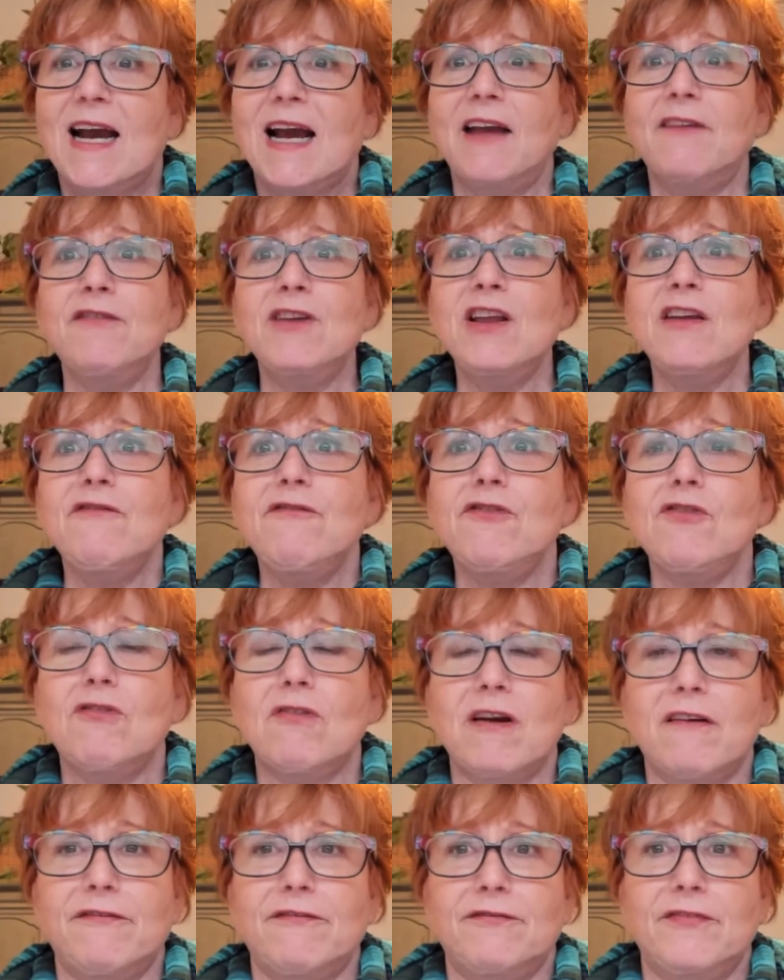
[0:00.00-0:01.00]
I have an
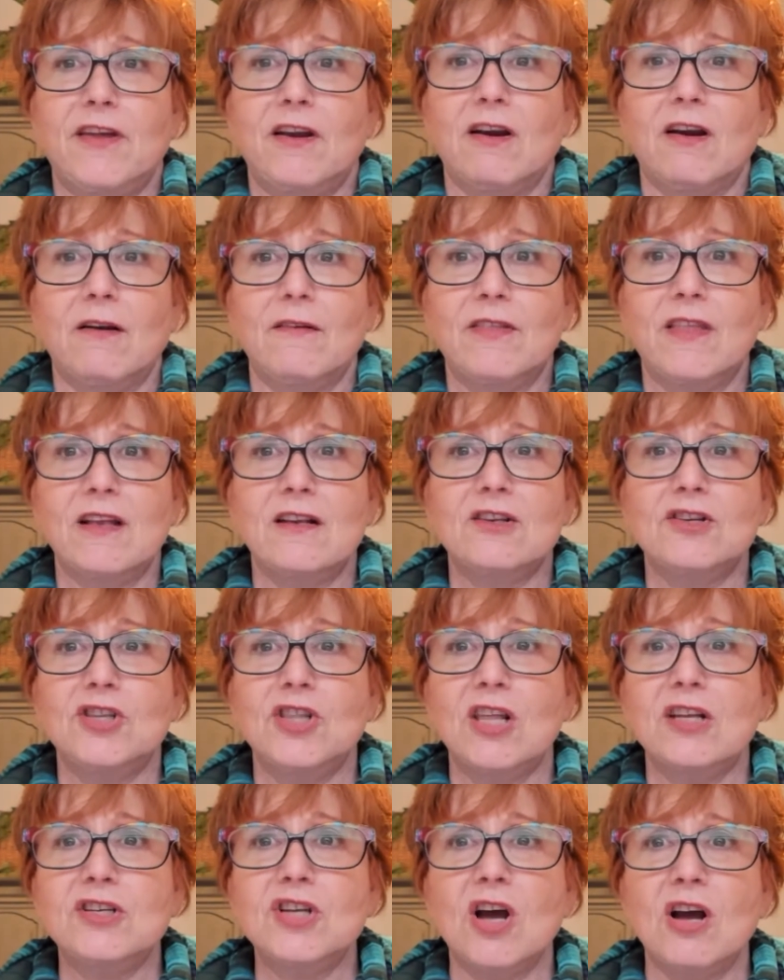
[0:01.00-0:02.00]
infographic there
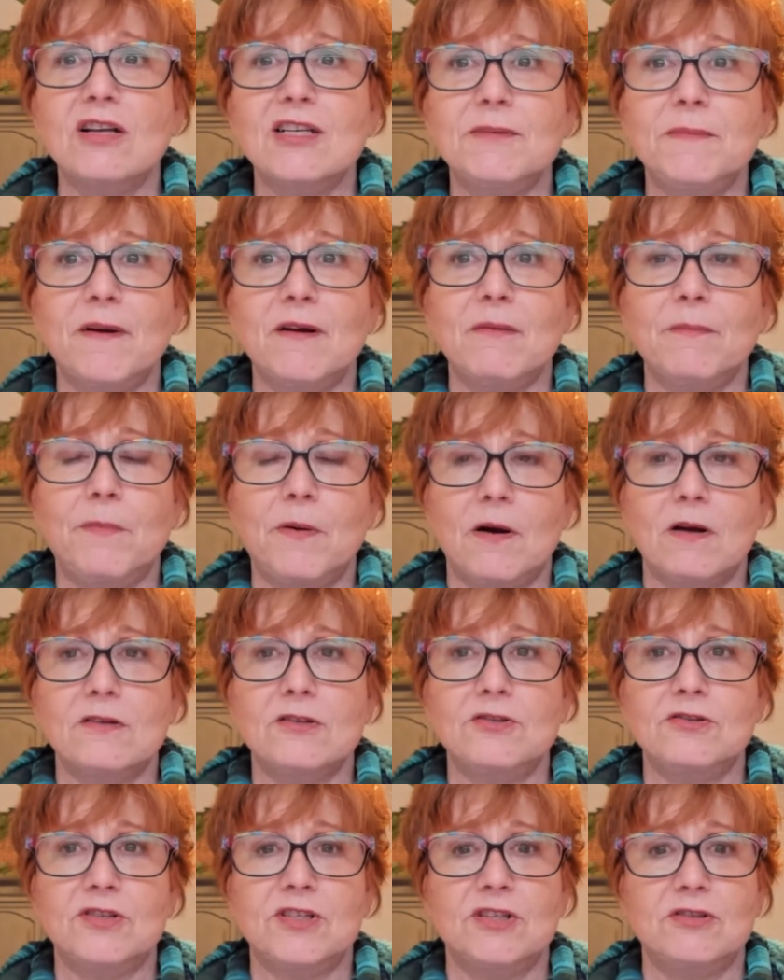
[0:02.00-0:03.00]
that talks about
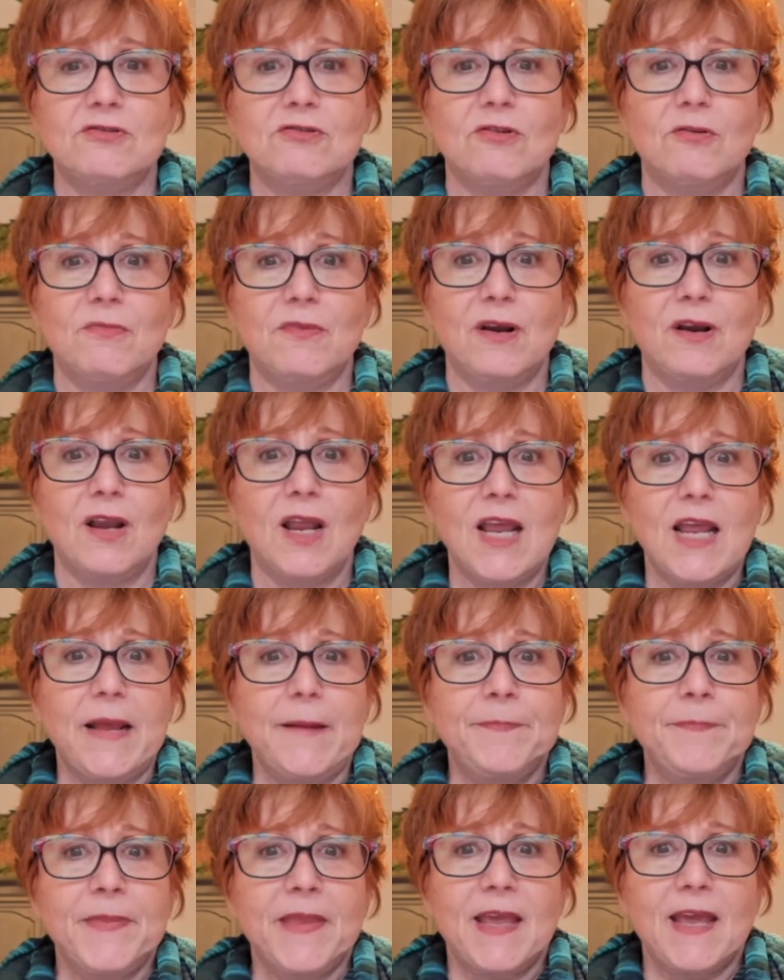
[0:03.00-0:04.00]
imposter syndrome
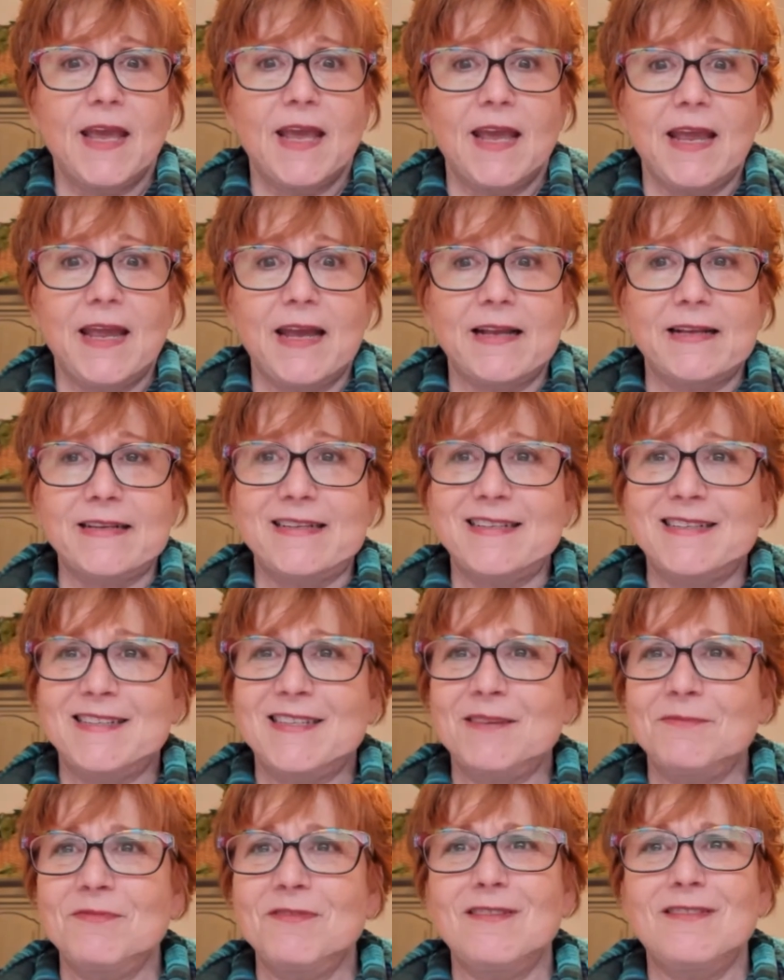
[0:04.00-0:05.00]
and
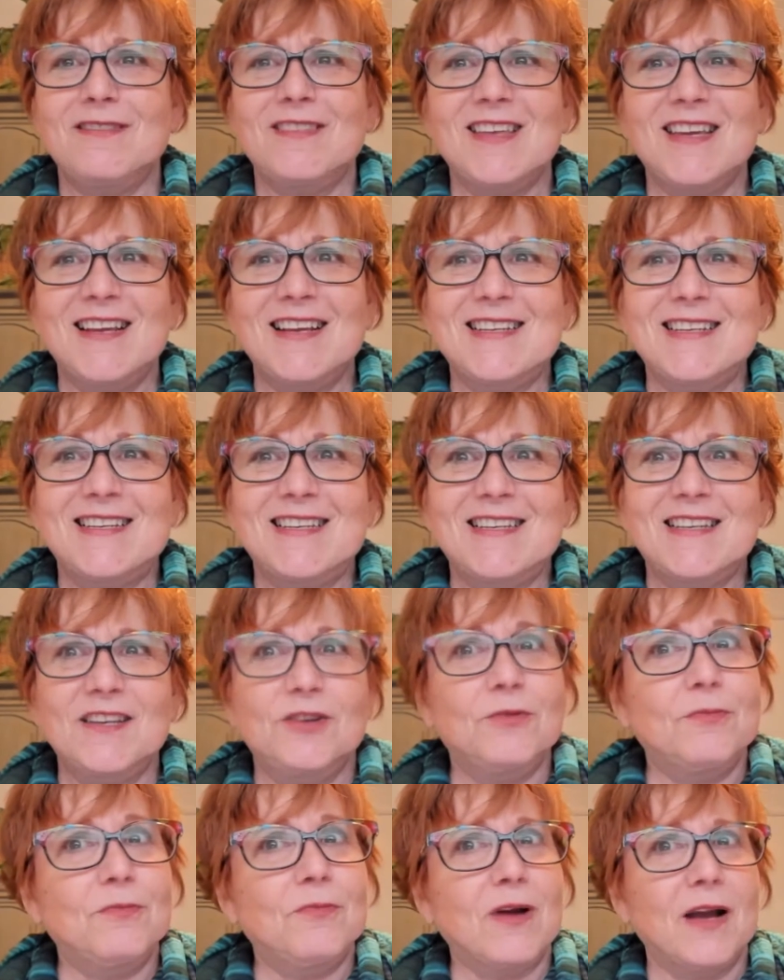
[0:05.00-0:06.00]
some of the things
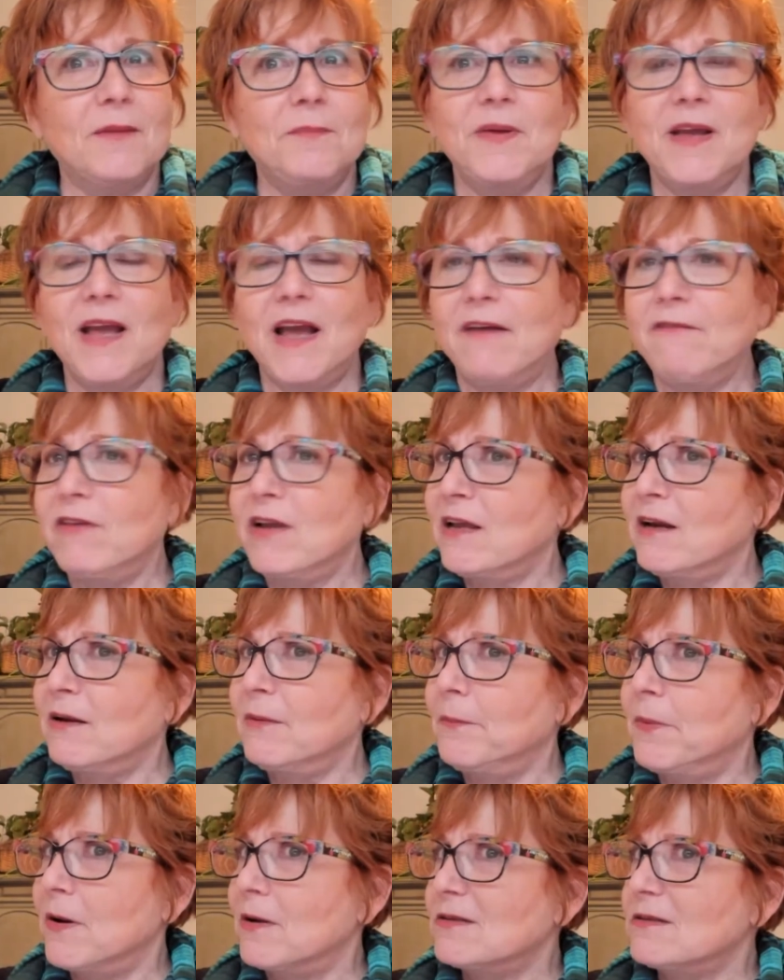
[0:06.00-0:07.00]
you might be having an
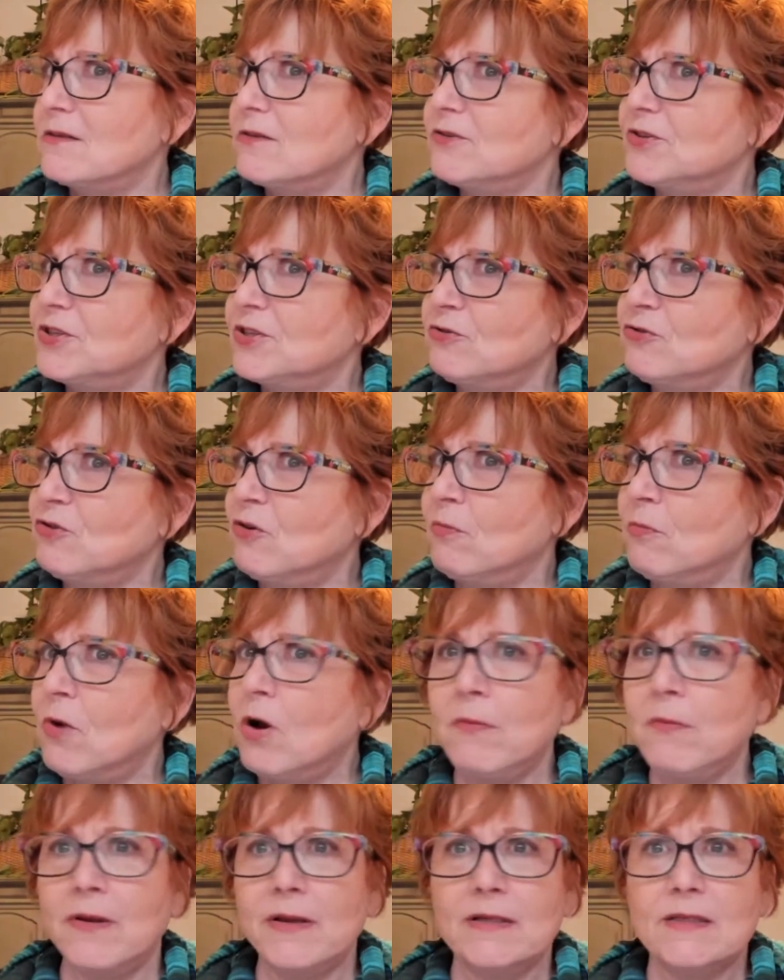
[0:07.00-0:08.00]
imposter syndrome
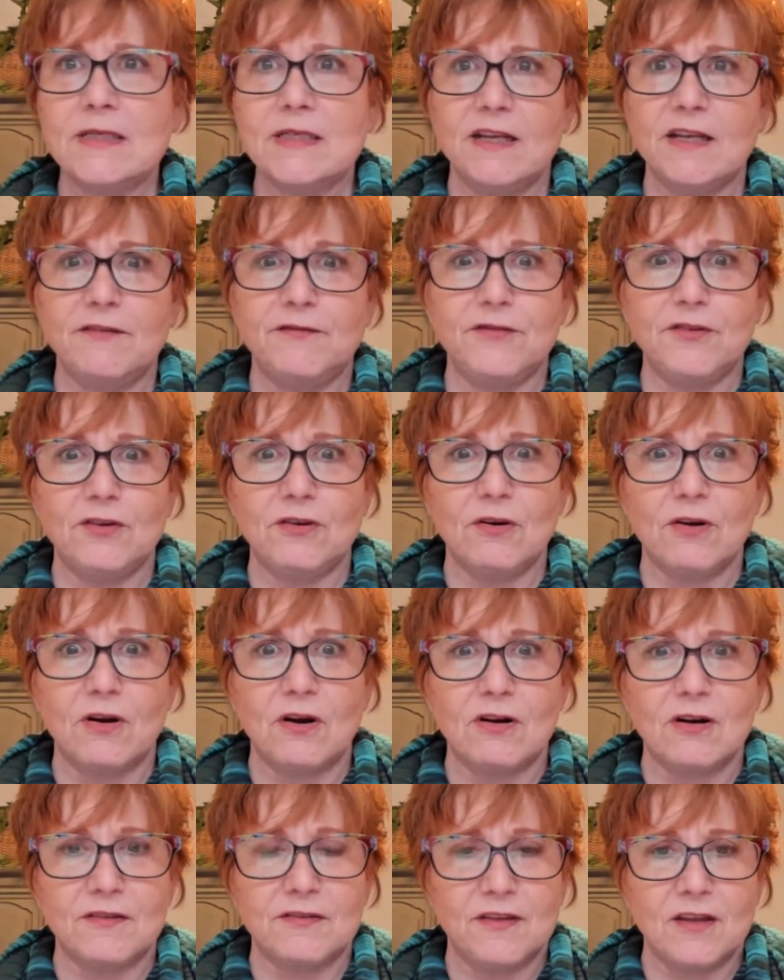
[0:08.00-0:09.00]
moment if you
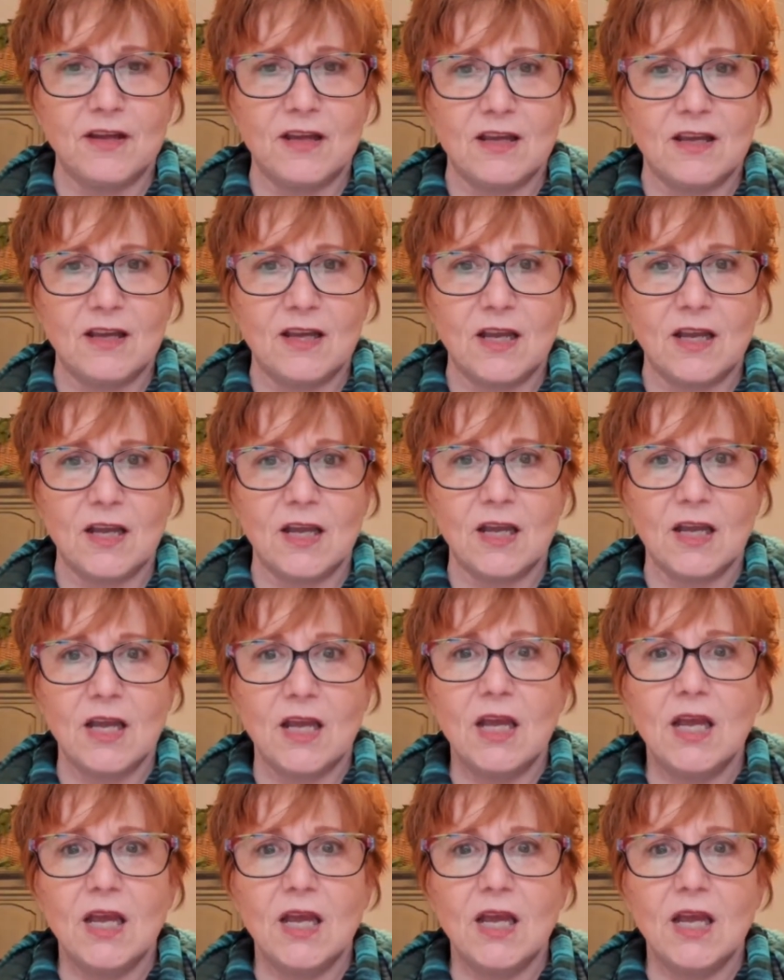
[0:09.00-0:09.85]
are thinking,